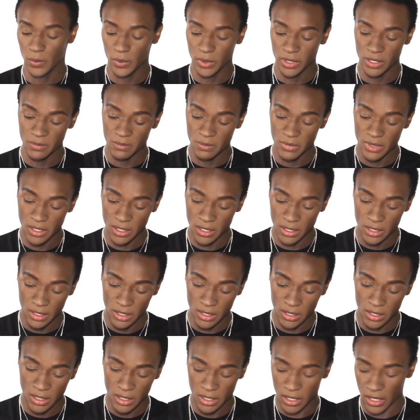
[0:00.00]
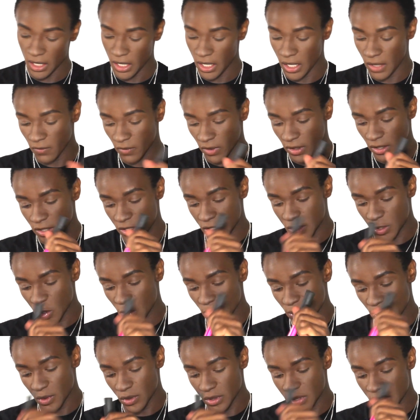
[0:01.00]
Really big and really
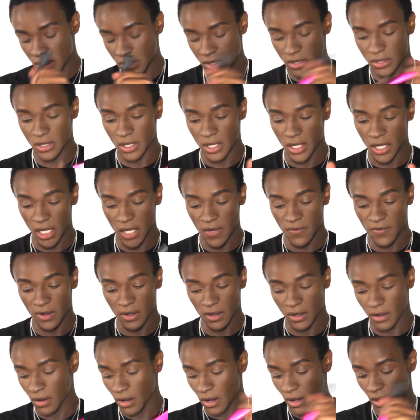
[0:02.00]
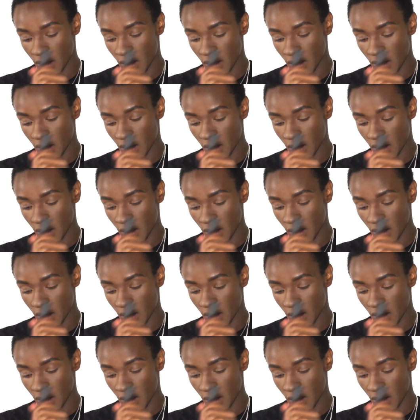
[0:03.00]
distributes an even